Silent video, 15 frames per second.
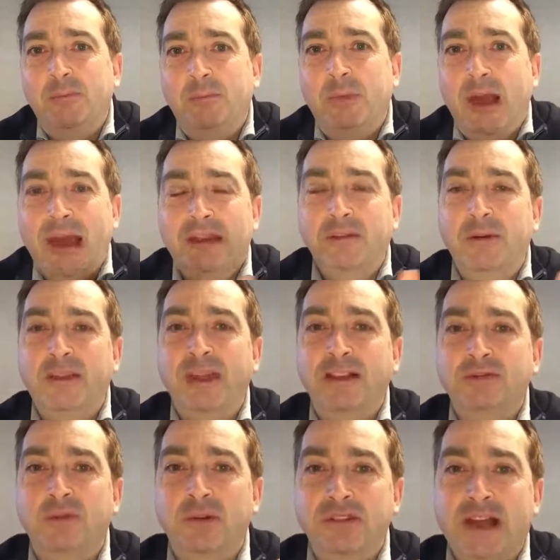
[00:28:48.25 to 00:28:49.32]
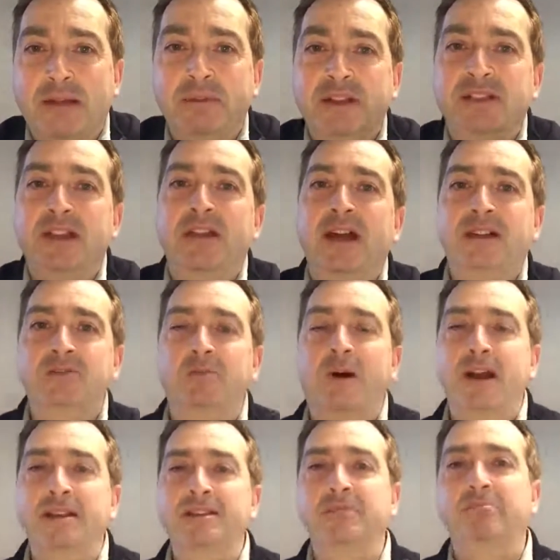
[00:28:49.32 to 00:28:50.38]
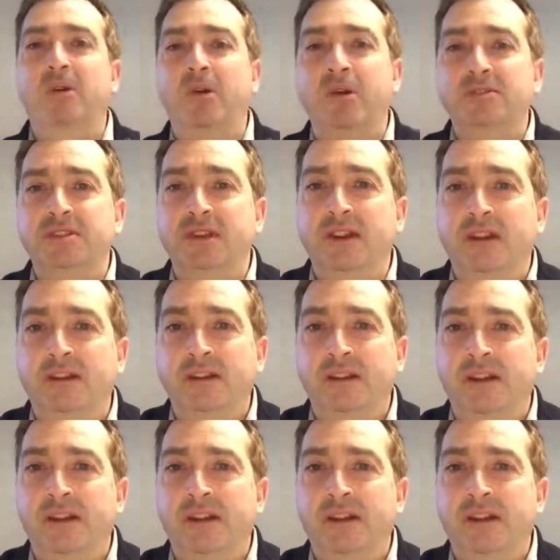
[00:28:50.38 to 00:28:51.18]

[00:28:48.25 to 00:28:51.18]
But anyway, that's what's happening. So that's why it's important